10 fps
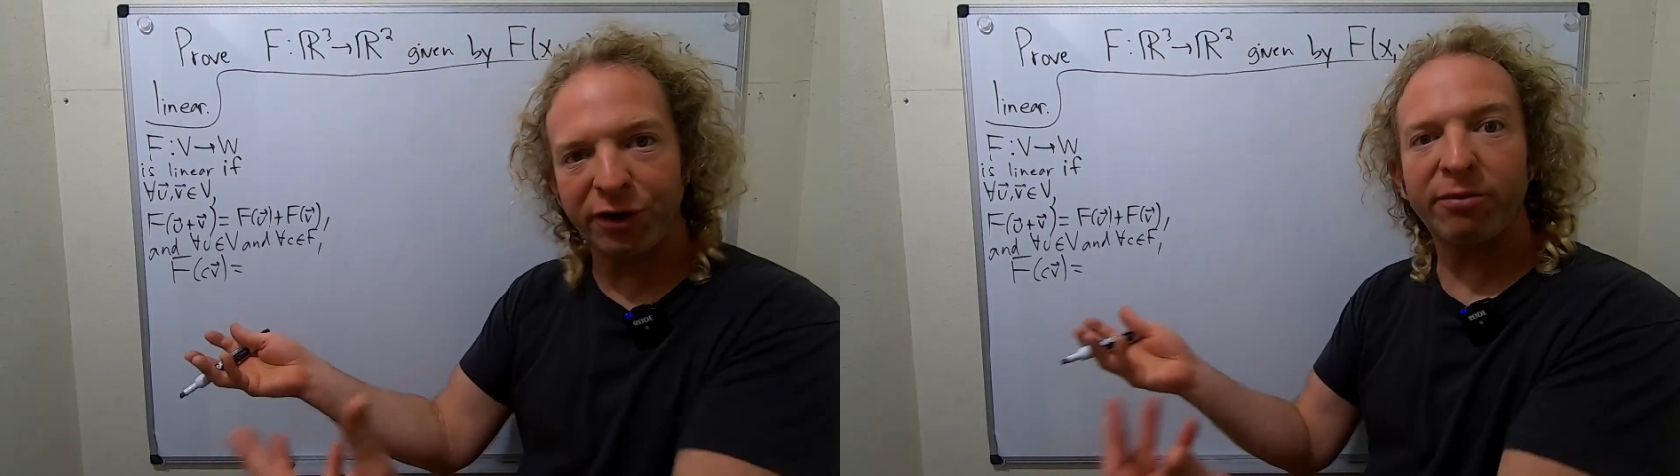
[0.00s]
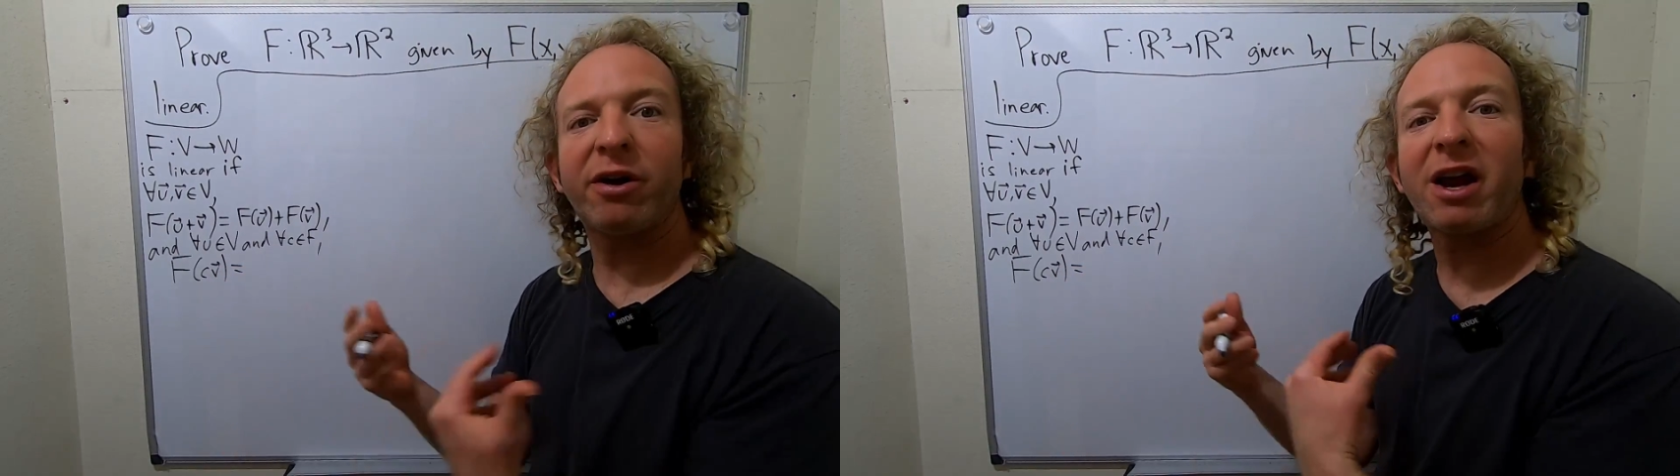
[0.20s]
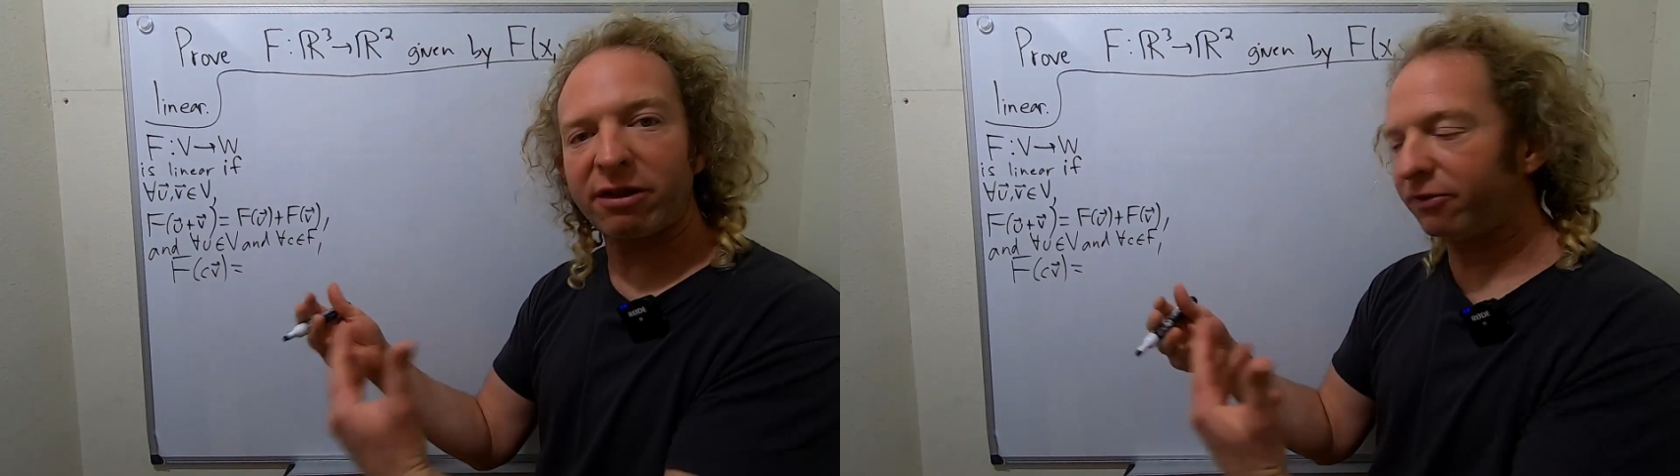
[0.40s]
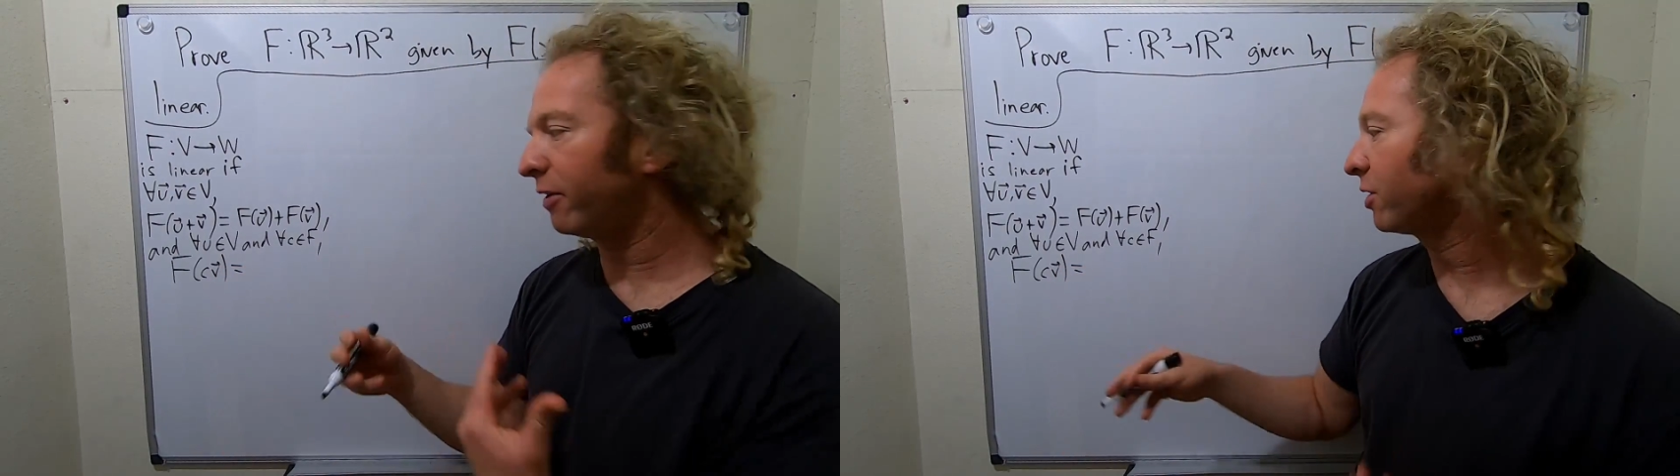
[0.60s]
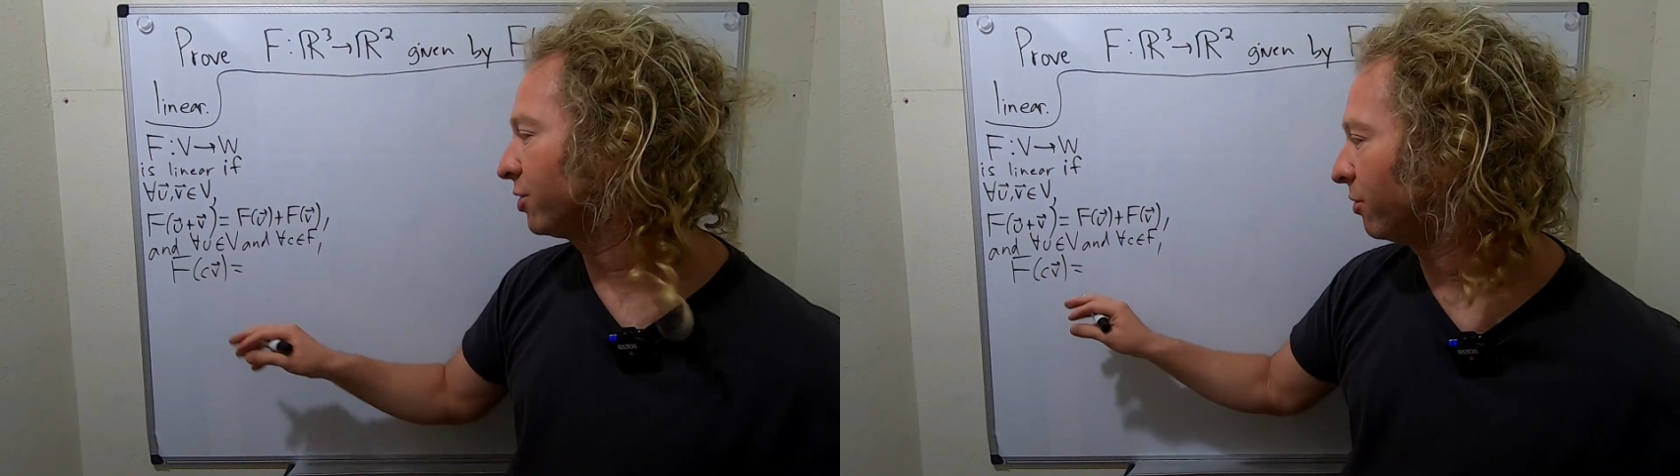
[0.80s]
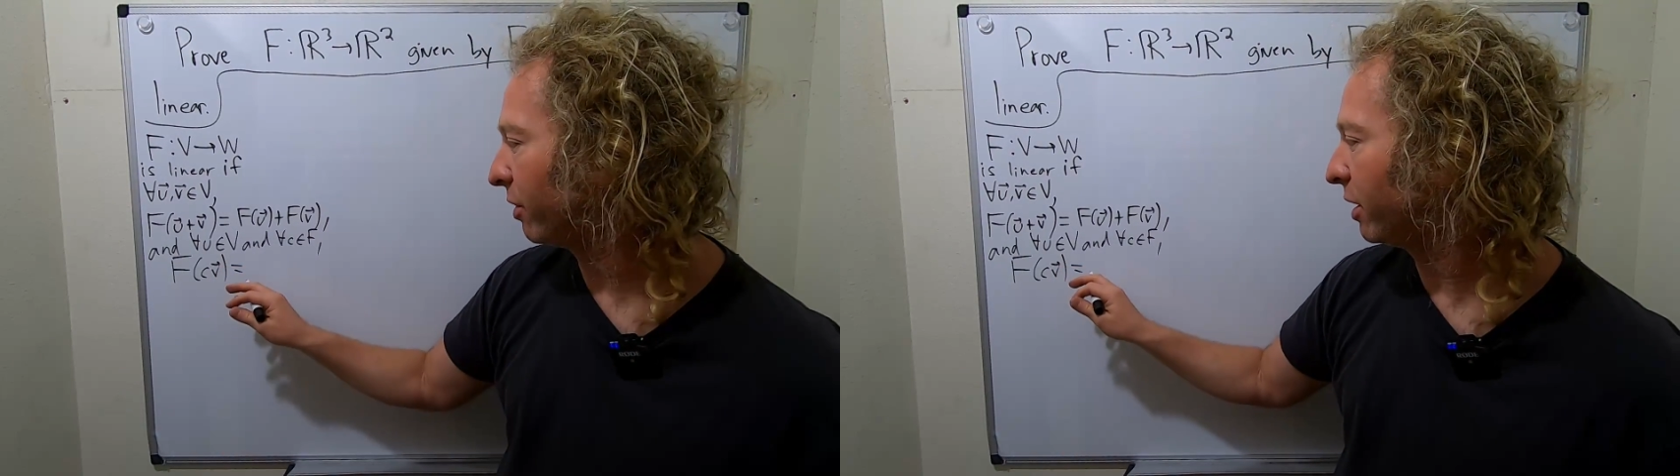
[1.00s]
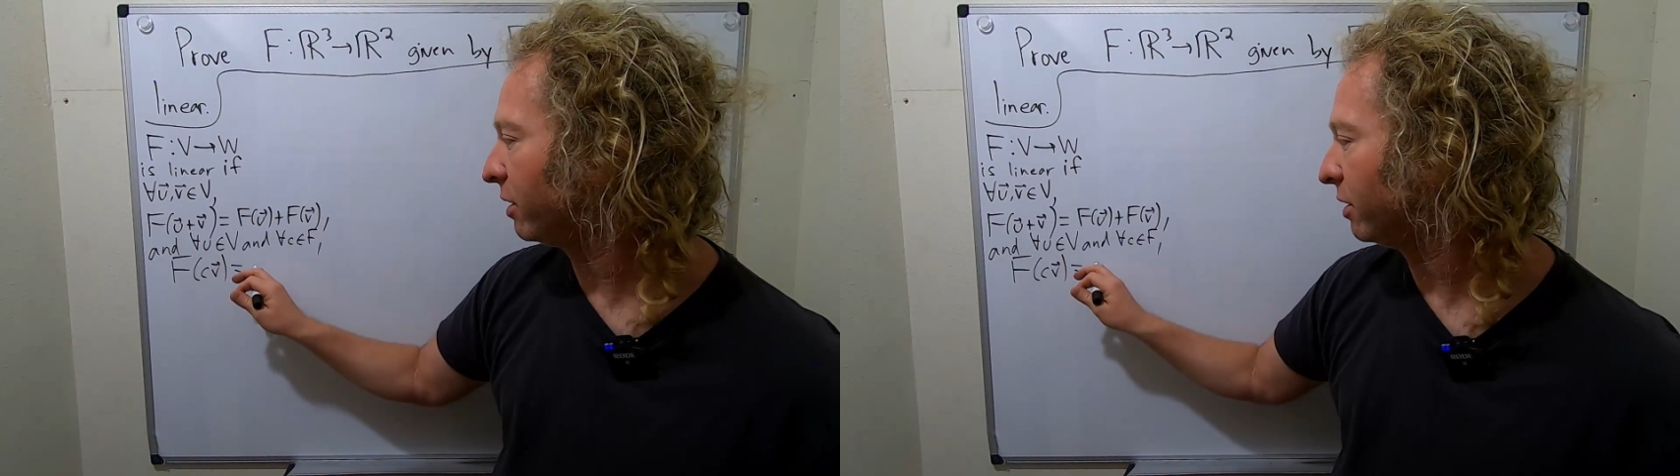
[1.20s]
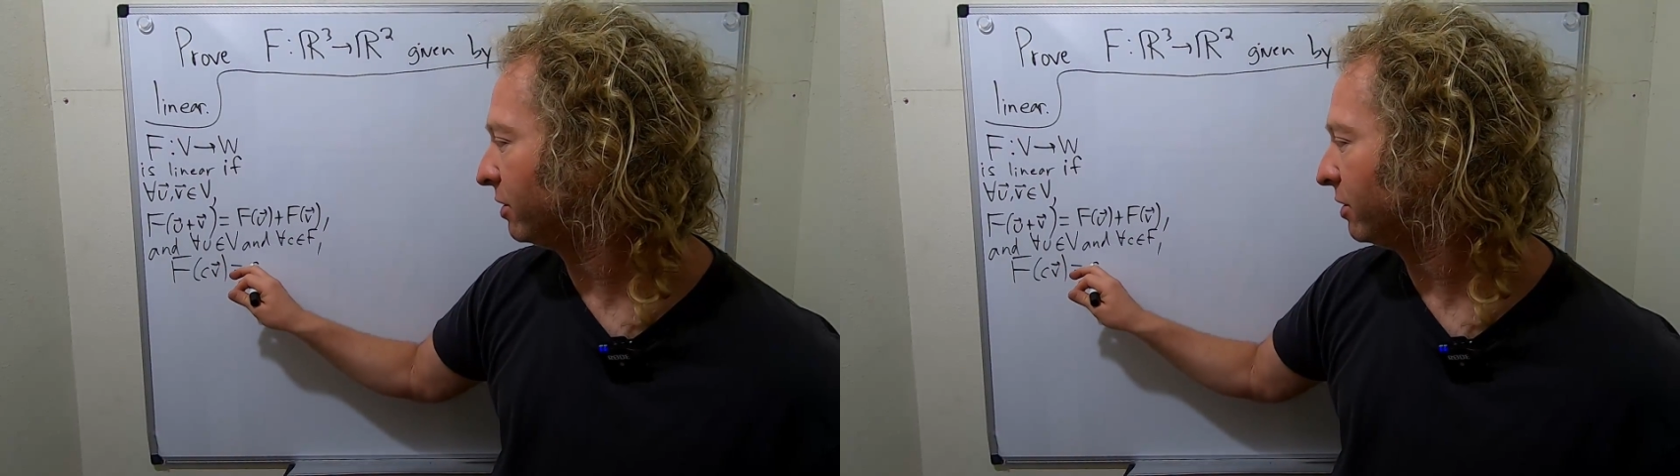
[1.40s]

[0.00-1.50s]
the number out of the function, right?